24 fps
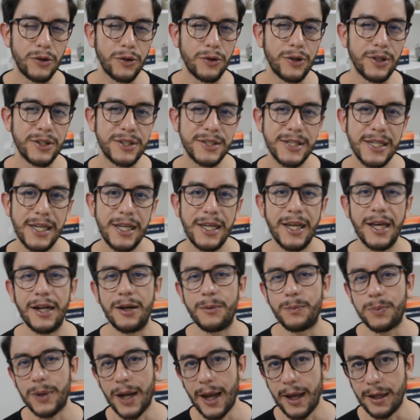to the sea and
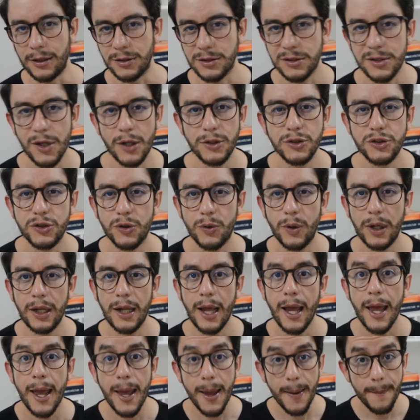applying sunscreen,
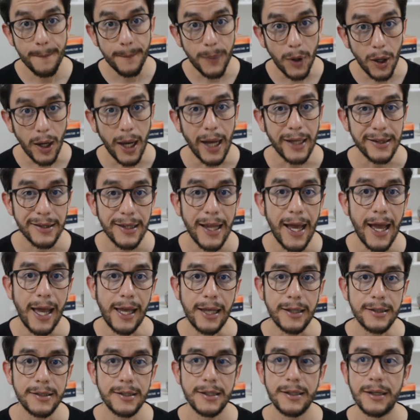but at
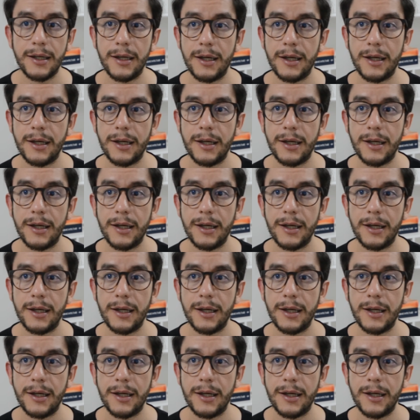night,